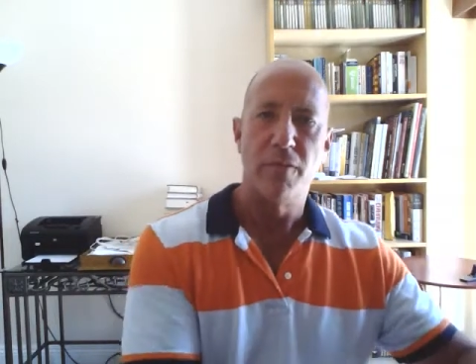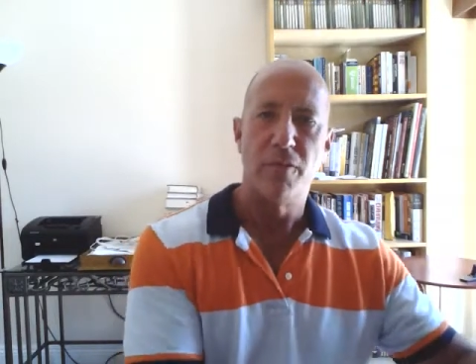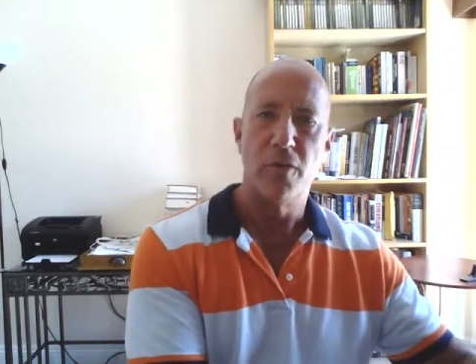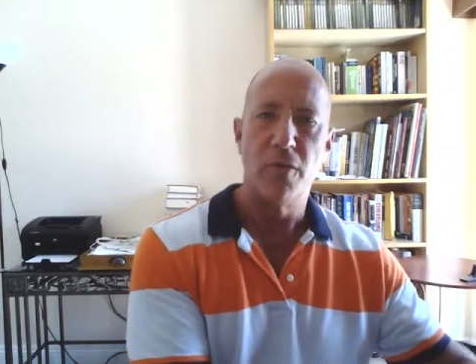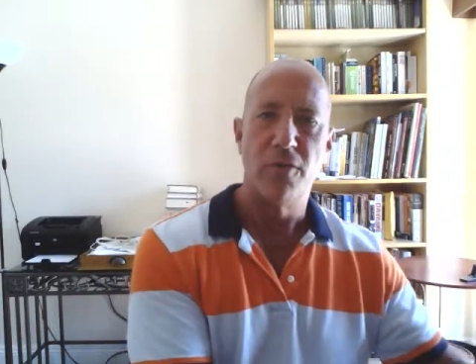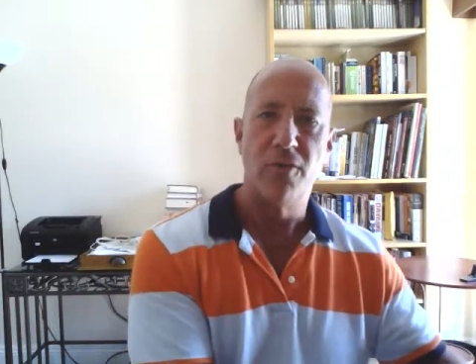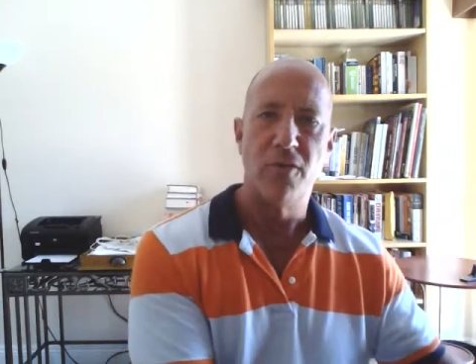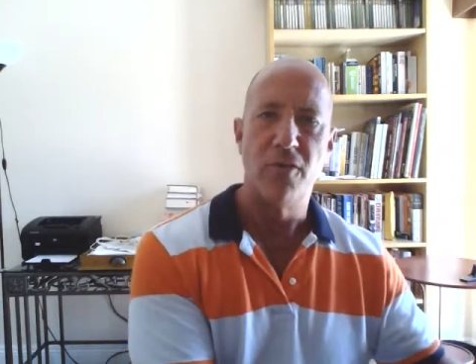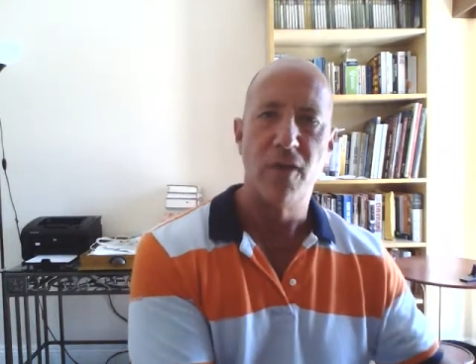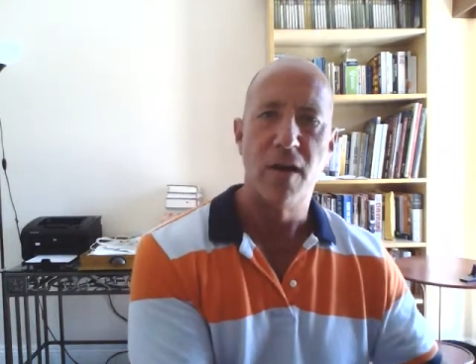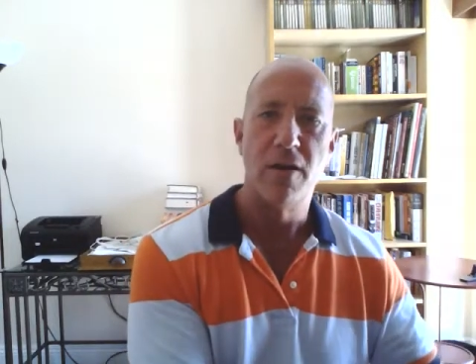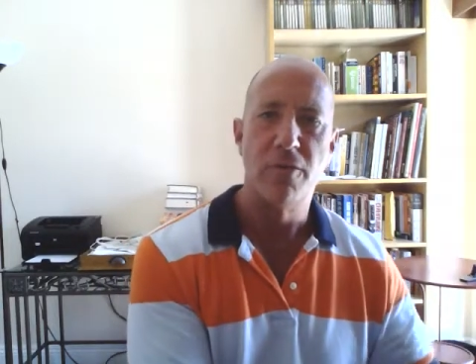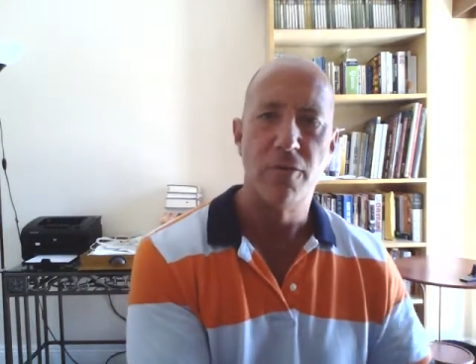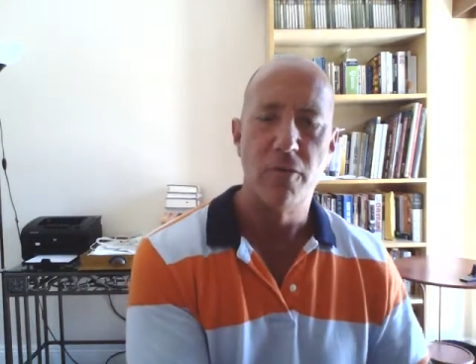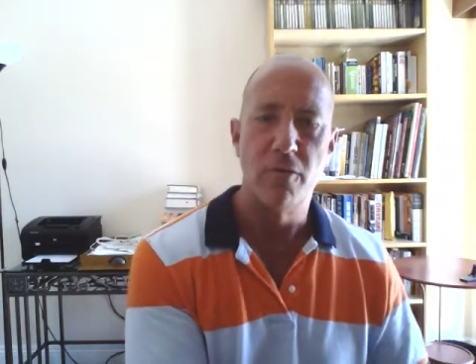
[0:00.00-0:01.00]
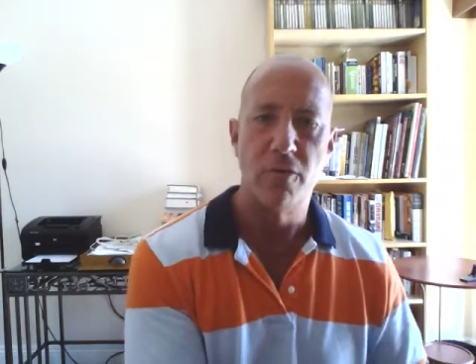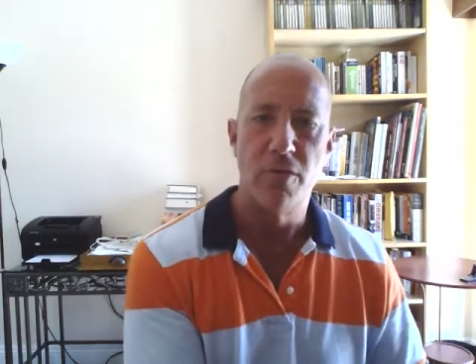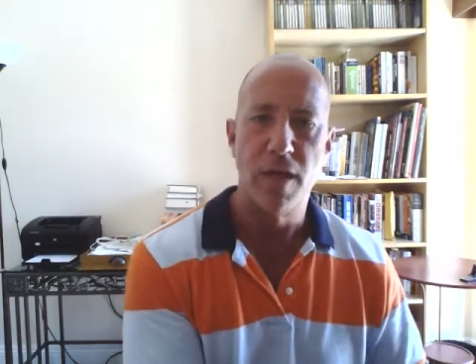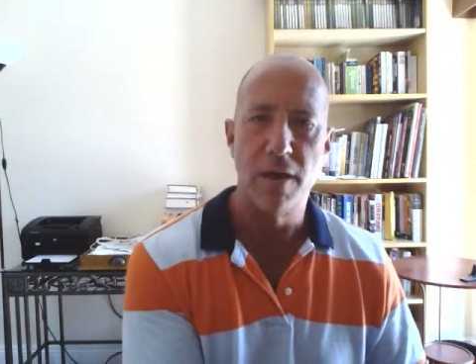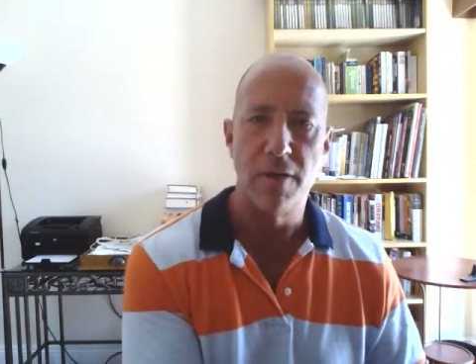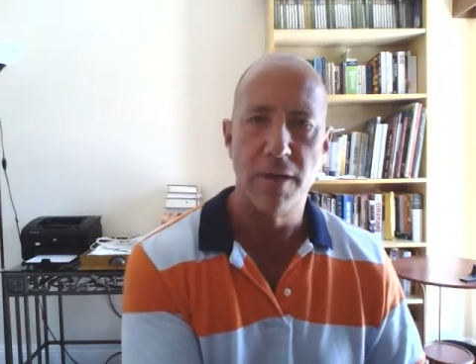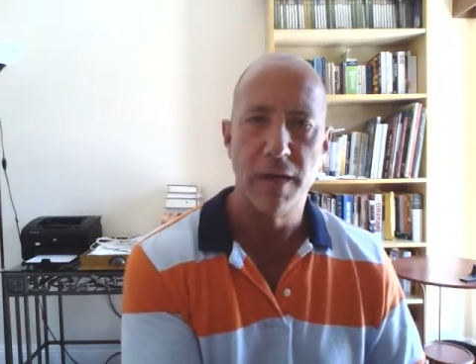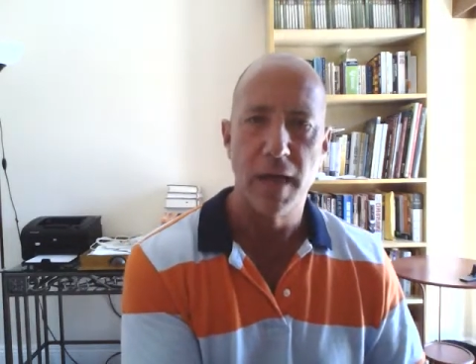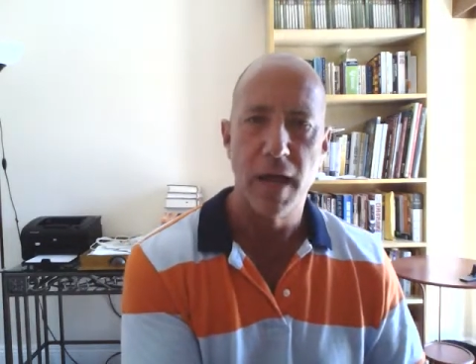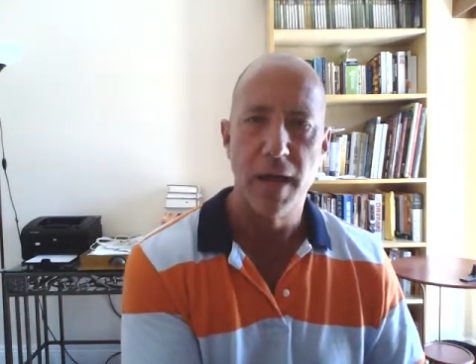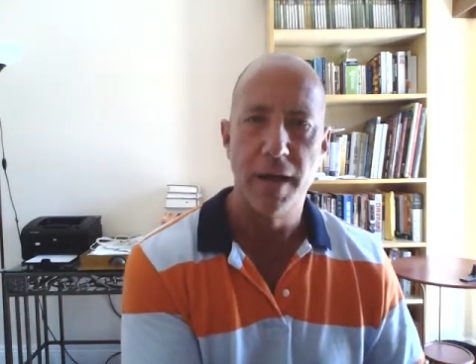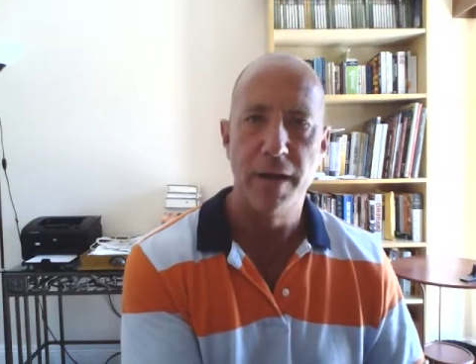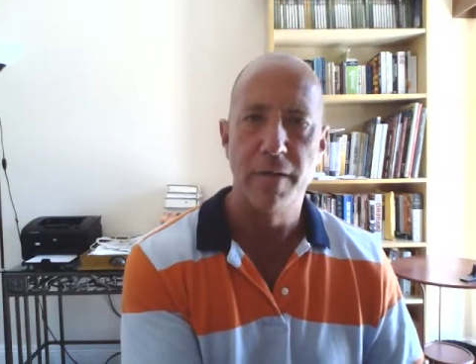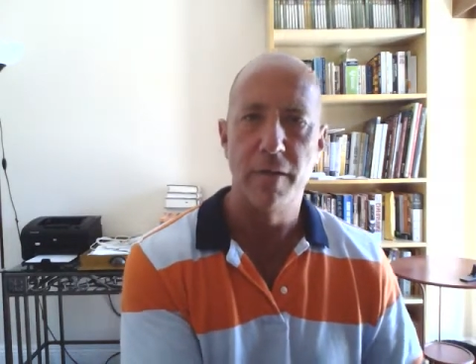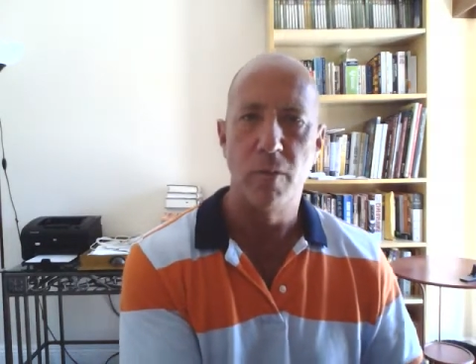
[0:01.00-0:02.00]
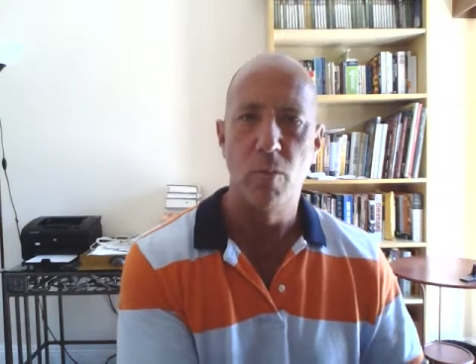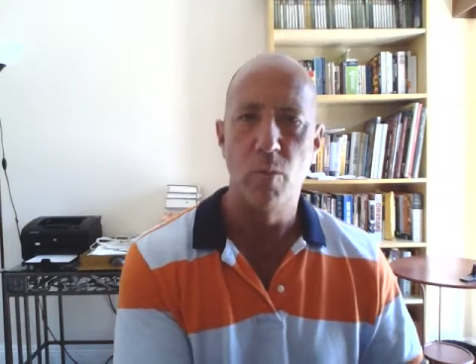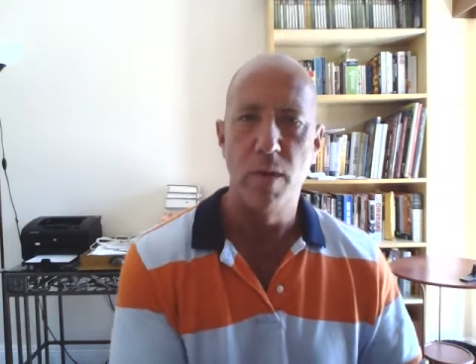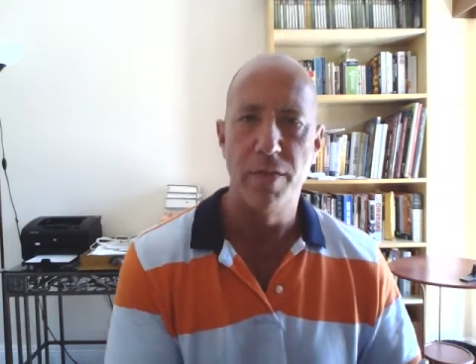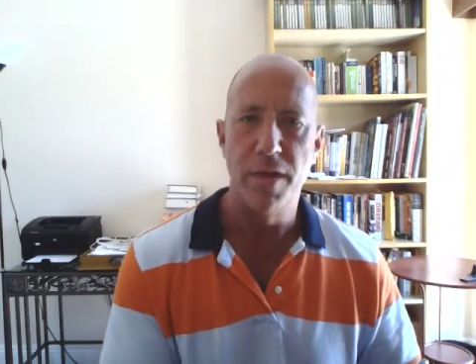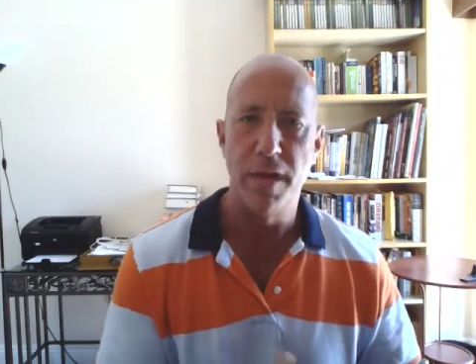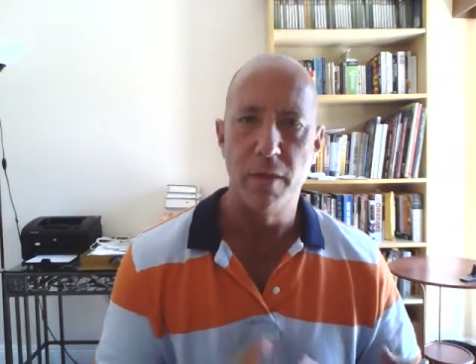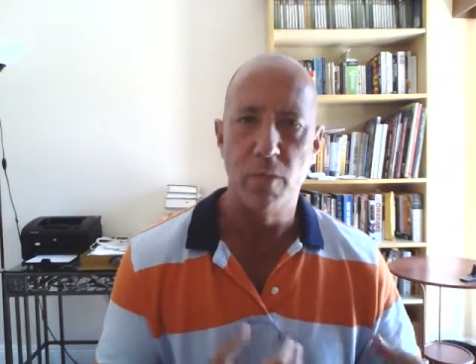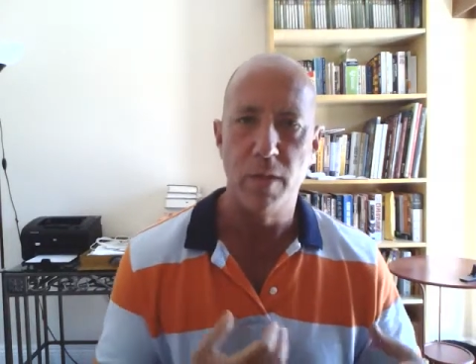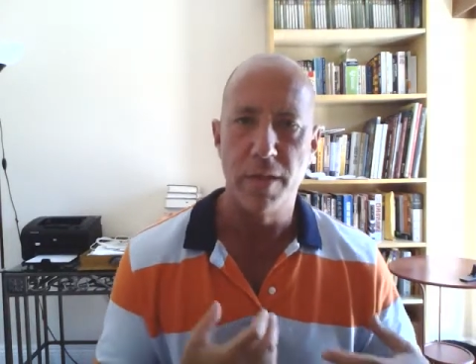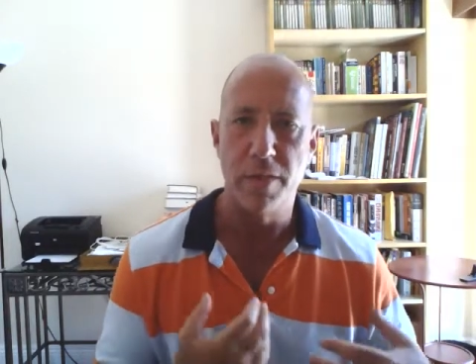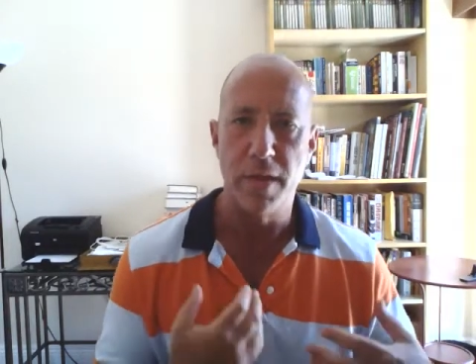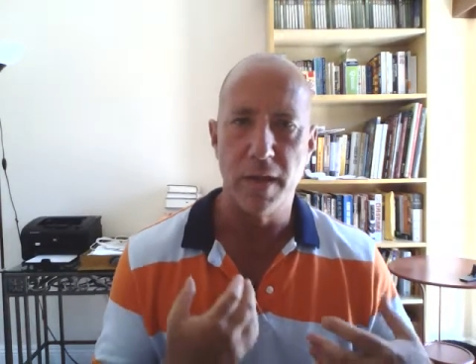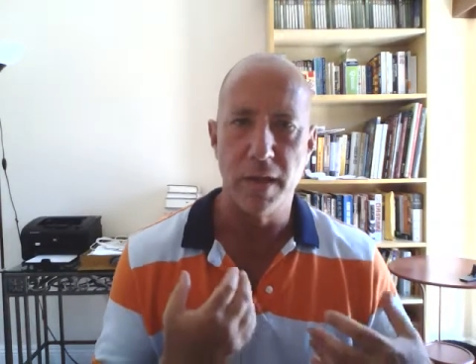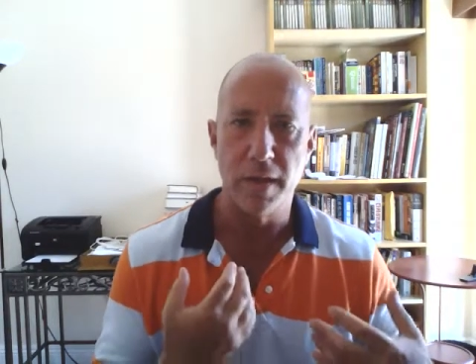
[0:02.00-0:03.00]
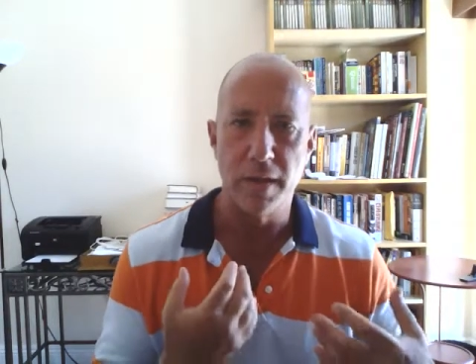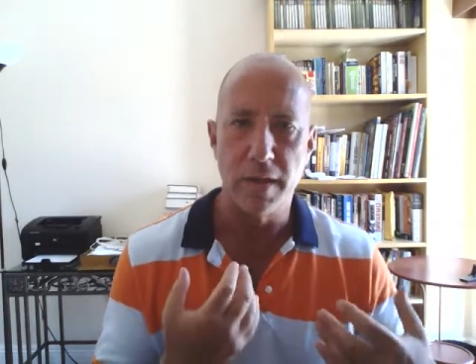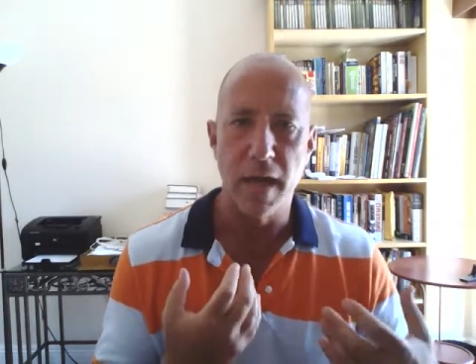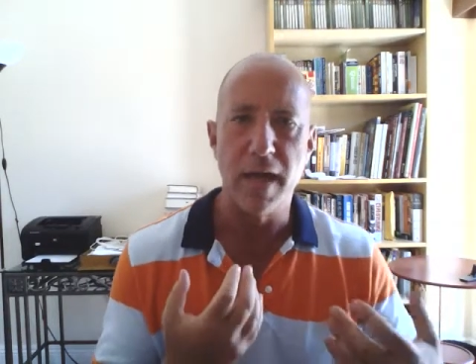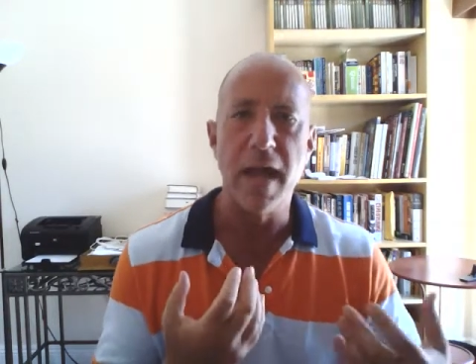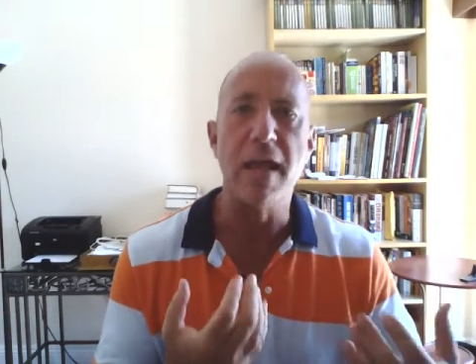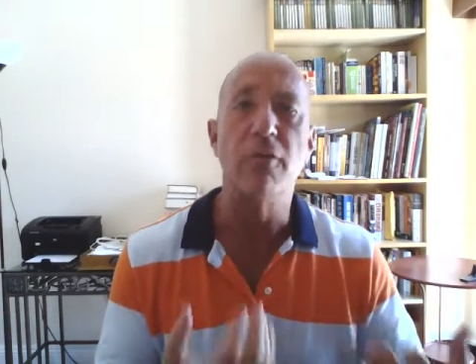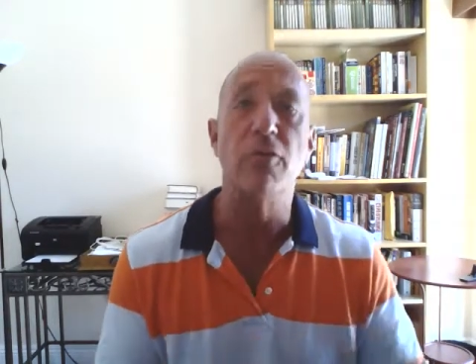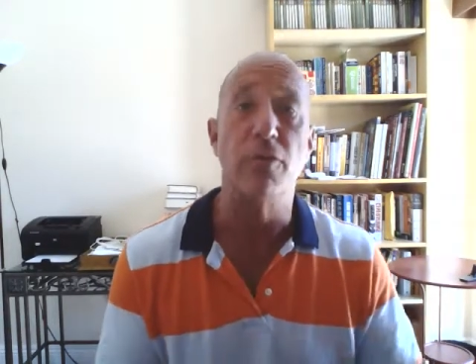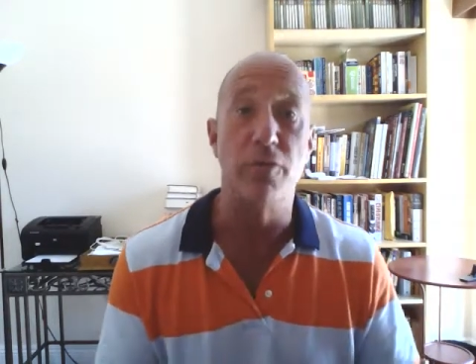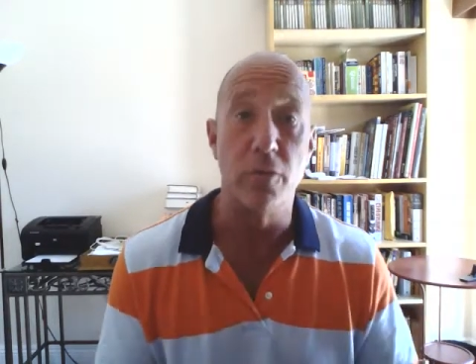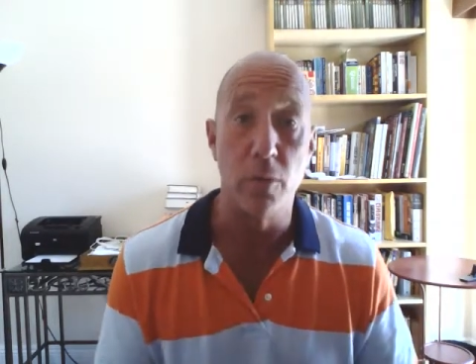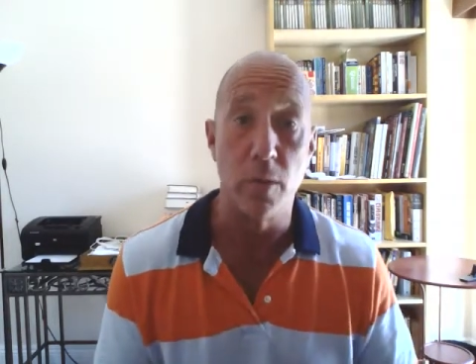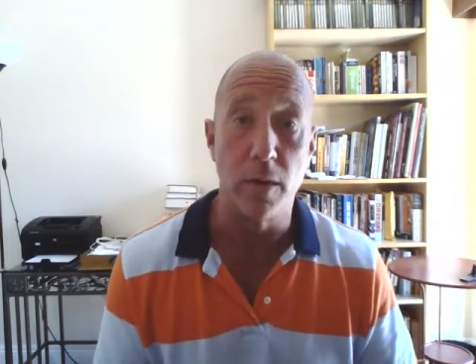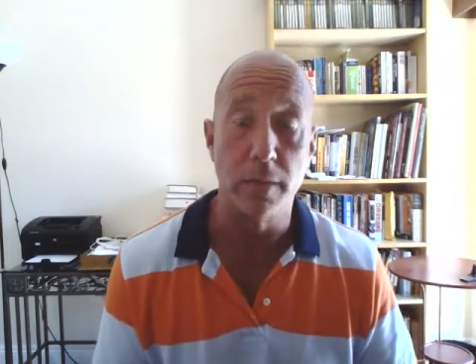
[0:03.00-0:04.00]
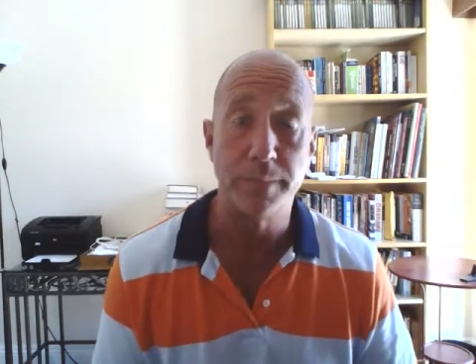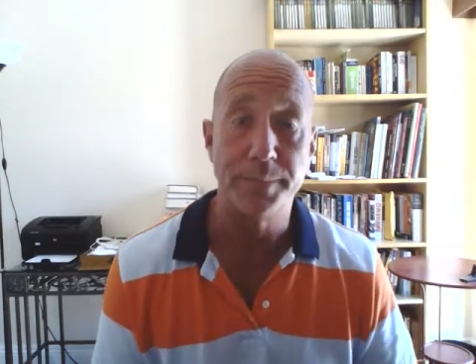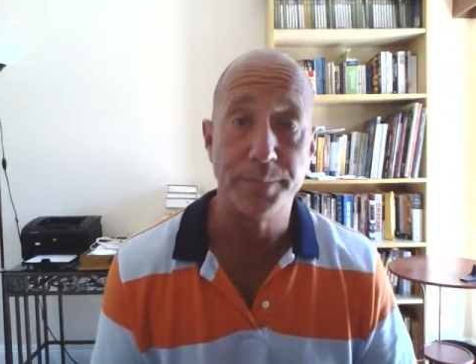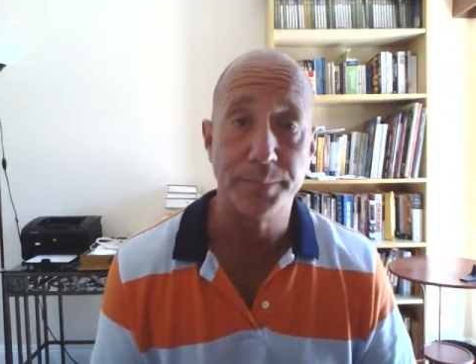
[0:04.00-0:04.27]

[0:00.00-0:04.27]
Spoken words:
versus interviews that are done with an interviewer.